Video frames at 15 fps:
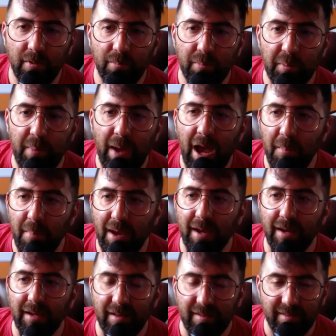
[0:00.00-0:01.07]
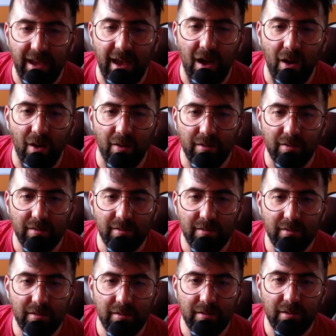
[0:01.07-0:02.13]
but Batman gets out
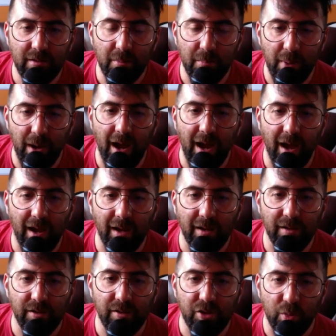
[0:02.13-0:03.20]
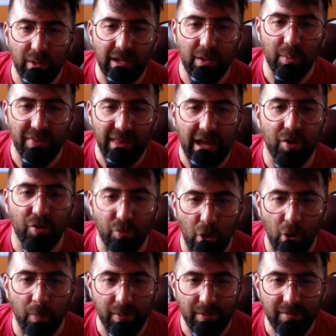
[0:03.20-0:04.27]
by doing it without a
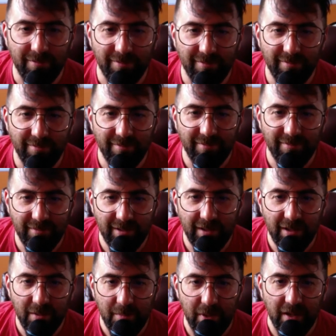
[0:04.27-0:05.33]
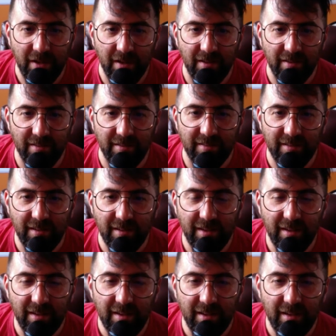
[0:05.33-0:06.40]
rope, because
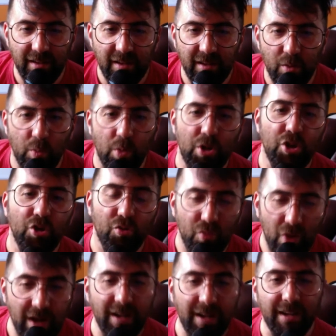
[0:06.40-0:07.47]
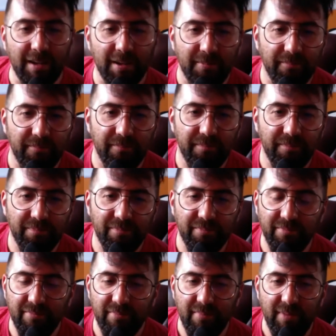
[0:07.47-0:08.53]
when you're running
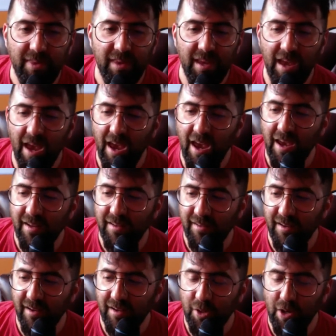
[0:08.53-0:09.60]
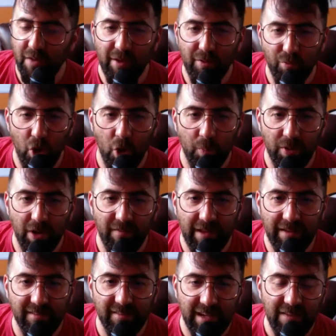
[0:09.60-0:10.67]
and uh, you have that rope, you have
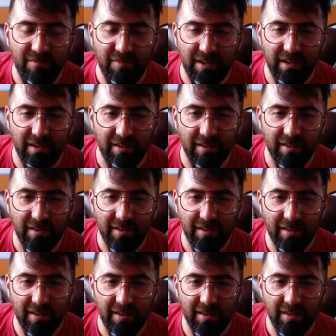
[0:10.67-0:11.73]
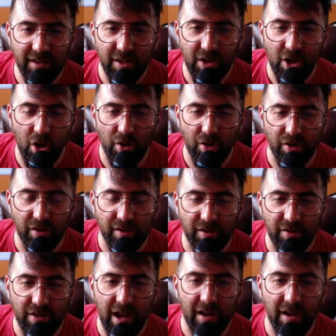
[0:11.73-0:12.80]
that safety. You know, you're
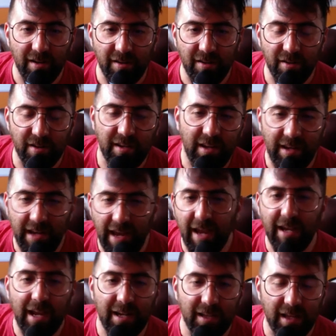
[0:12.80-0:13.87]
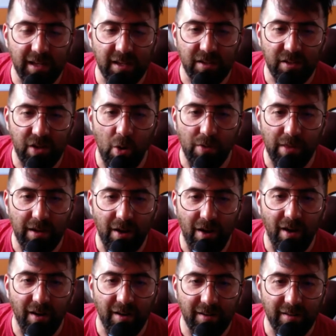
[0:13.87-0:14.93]
you're not you you can't kind of like go that
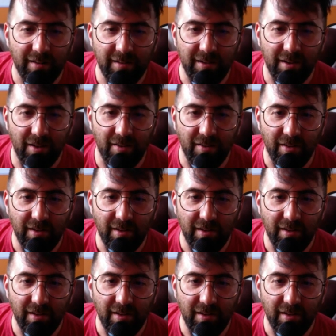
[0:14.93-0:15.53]
hard. You know,